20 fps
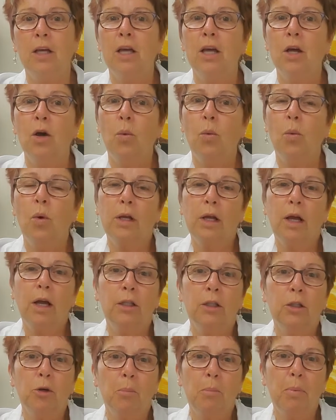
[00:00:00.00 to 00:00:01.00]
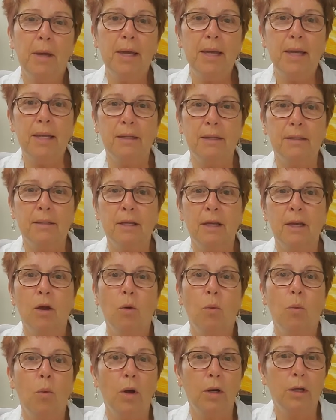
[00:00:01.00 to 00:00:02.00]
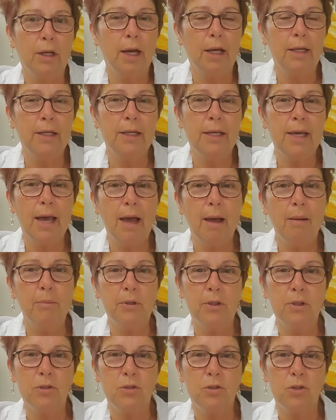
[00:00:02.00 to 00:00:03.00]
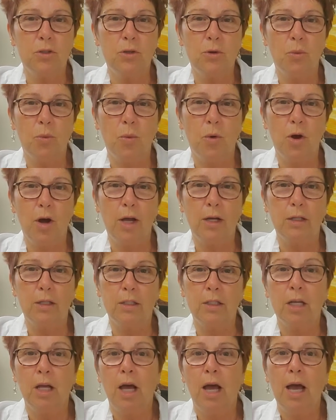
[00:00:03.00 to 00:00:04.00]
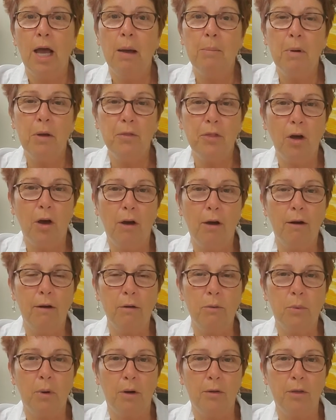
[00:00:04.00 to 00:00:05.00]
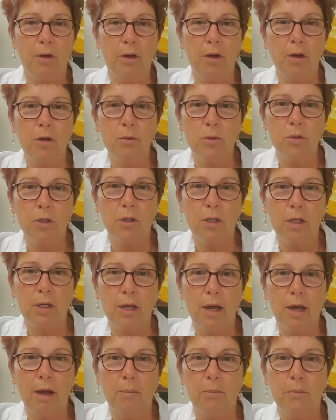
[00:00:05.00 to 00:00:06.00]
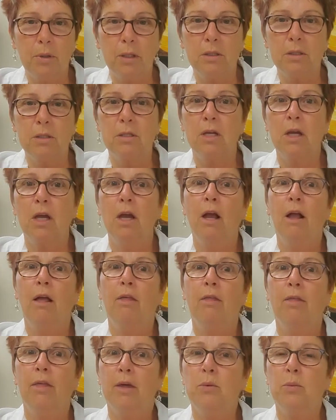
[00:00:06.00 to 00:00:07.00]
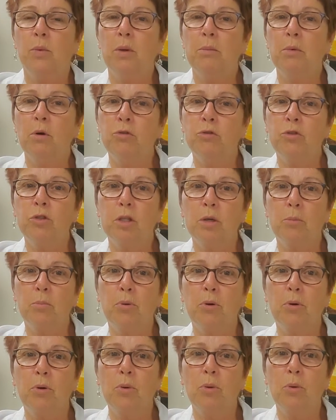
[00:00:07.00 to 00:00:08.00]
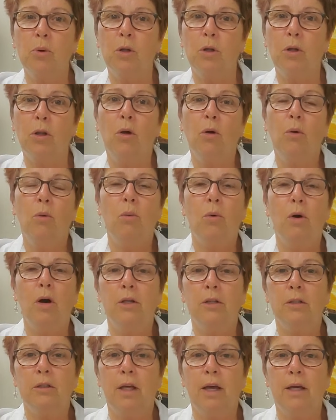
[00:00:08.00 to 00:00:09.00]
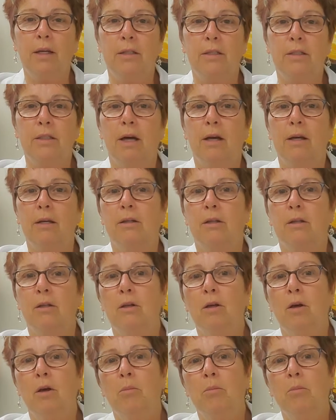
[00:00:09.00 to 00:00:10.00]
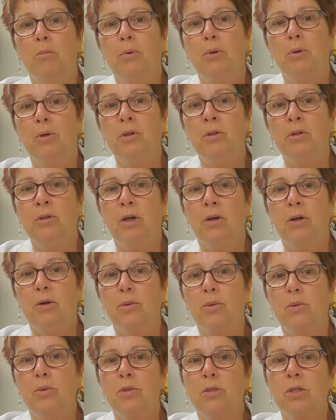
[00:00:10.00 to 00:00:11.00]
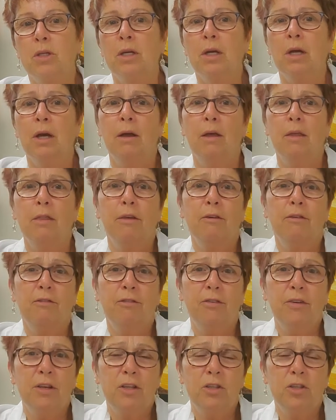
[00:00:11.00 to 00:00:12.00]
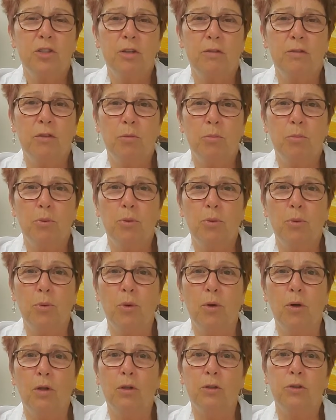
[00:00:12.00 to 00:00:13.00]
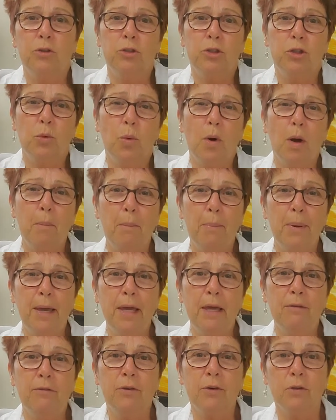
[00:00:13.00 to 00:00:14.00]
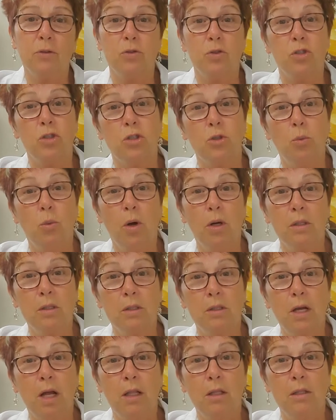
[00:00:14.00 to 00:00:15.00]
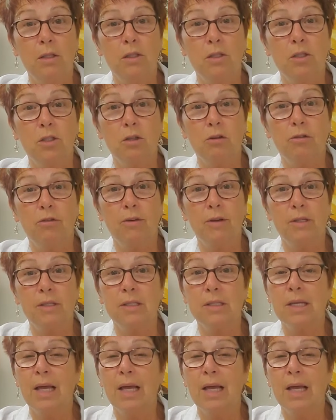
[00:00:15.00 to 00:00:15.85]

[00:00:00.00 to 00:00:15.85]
What color paint? What kind of cabinets do you want? How about the hardware that goes on the cabinets? Then we move to the pool. Waterline tile, bullnose, the finish of the pool. Do you want pavers? Do you want solid surface?